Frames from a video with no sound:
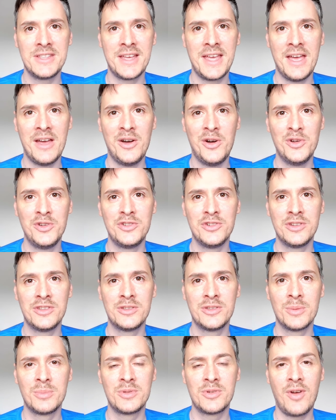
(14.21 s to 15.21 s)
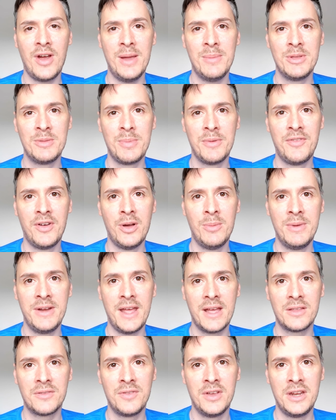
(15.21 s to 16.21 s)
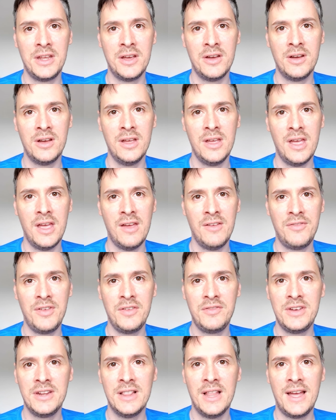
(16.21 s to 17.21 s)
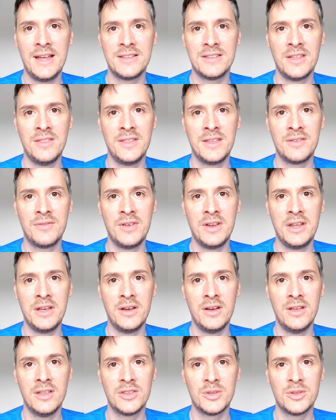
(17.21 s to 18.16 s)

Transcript: to get 100 subscribers before my next video and 50 likes on this video,